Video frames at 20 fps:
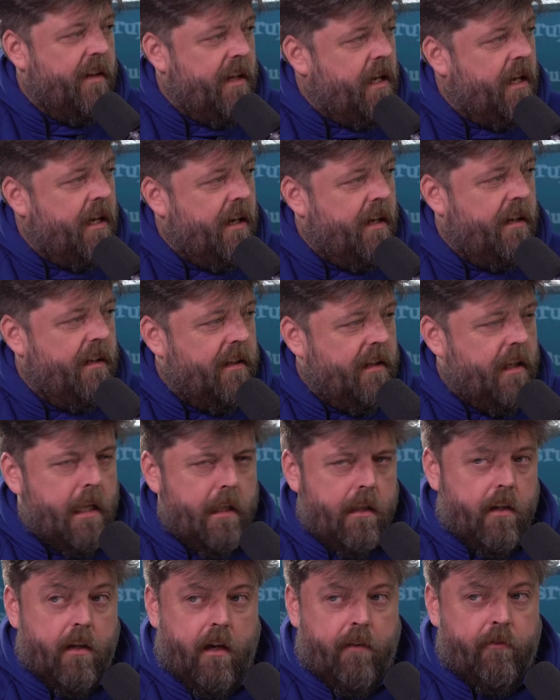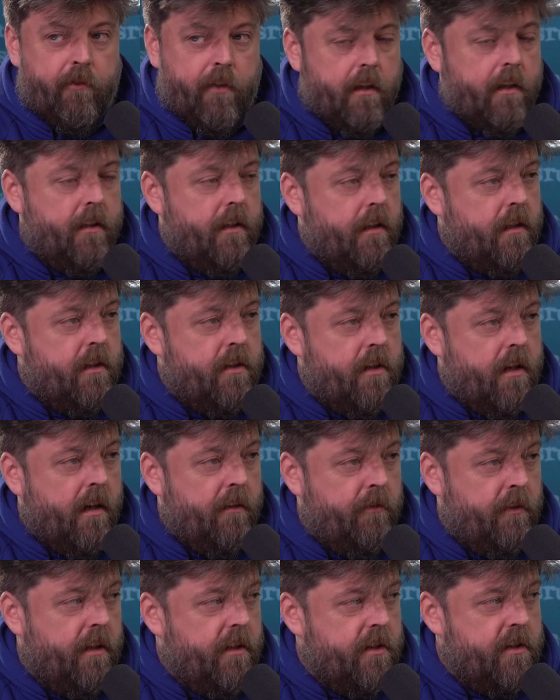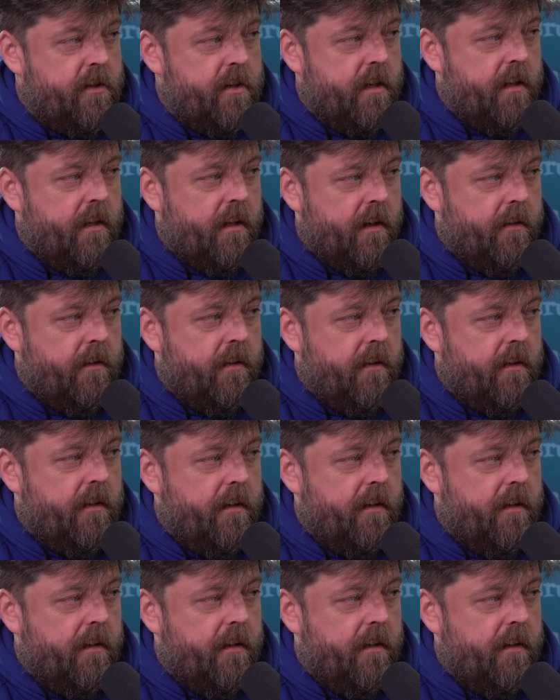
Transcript: Yeah, and look, I've learned a shitload.